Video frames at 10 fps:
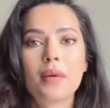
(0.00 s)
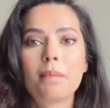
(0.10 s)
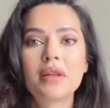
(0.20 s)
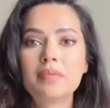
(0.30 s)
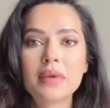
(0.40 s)

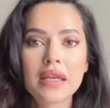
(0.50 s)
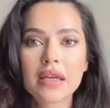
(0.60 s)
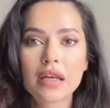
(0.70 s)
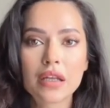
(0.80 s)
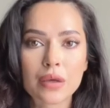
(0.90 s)
But being
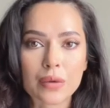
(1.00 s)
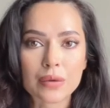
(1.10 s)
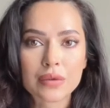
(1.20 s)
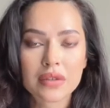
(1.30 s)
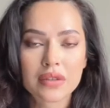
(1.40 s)

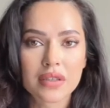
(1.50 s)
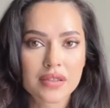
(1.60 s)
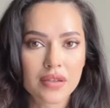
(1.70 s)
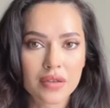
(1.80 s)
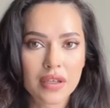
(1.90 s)
alone
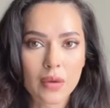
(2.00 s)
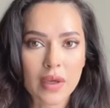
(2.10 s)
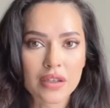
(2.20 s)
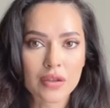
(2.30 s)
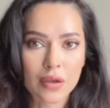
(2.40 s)
does not
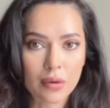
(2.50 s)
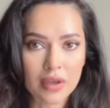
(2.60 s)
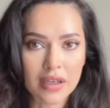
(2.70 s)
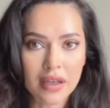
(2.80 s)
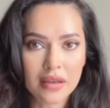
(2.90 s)
equate to
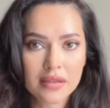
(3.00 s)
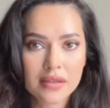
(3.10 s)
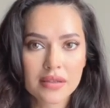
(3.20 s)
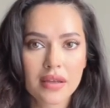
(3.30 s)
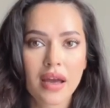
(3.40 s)

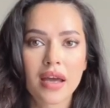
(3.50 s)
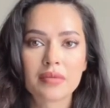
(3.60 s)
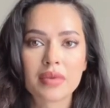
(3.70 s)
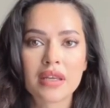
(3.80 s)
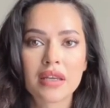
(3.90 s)
loneliness,
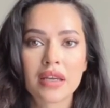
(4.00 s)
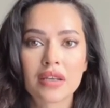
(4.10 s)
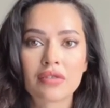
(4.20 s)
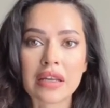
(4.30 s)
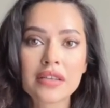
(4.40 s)
and being in
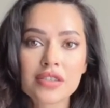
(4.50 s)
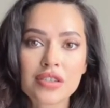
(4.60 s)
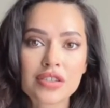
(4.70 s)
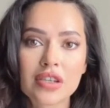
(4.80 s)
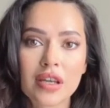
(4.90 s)
a
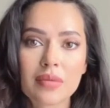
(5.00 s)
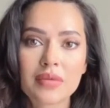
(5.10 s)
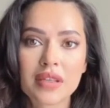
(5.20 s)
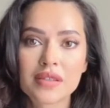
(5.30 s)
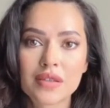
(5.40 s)
relationship
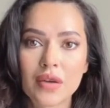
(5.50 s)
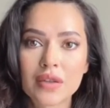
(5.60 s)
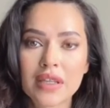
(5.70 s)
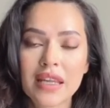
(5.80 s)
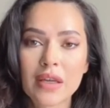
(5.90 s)
does
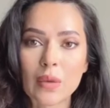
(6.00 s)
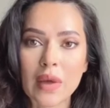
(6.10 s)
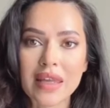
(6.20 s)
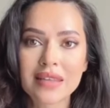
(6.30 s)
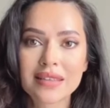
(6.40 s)
not
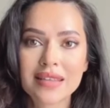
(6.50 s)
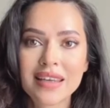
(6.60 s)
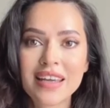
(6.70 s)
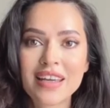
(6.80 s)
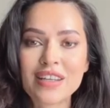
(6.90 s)
equate
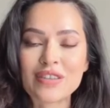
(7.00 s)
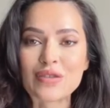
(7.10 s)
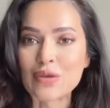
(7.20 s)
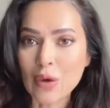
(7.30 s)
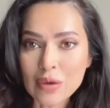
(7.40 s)

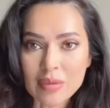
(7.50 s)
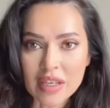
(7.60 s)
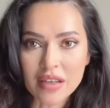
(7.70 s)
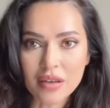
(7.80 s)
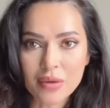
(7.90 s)
to not
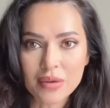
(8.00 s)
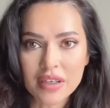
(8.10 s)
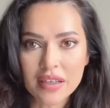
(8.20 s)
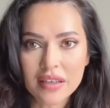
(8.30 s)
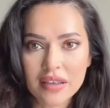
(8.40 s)
being
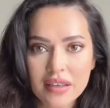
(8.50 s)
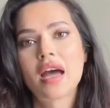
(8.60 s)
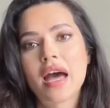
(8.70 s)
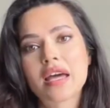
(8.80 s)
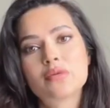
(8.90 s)
lonely.
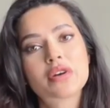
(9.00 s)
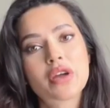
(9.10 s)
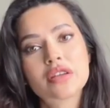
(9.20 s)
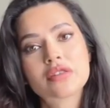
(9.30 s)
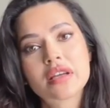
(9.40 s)
And we're
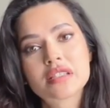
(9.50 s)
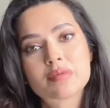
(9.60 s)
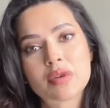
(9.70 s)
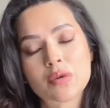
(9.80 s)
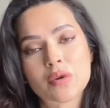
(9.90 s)
going to
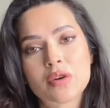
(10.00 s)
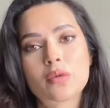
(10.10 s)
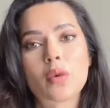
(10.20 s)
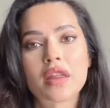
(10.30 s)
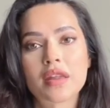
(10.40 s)
explore
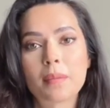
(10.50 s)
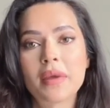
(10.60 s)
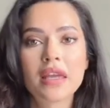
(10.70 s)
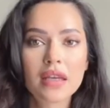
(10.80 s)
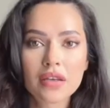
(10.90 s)
whether
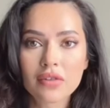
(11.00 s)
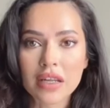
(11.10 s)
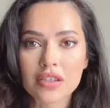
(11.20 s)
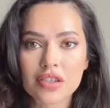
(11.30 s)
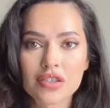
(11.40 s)
being in a
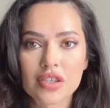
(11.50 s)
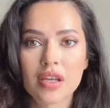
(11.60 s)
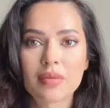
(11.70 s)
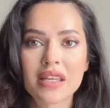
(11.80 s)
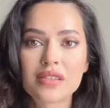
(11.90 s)

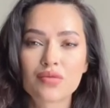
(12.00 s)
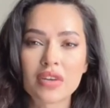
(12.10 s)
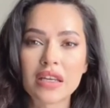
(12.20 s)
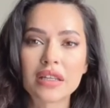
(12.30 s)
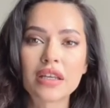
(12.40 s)
relationship is
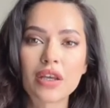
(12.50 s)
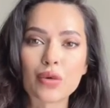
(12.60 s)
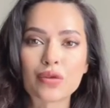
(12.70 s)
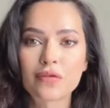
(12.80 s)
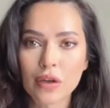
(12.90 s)
really the cure for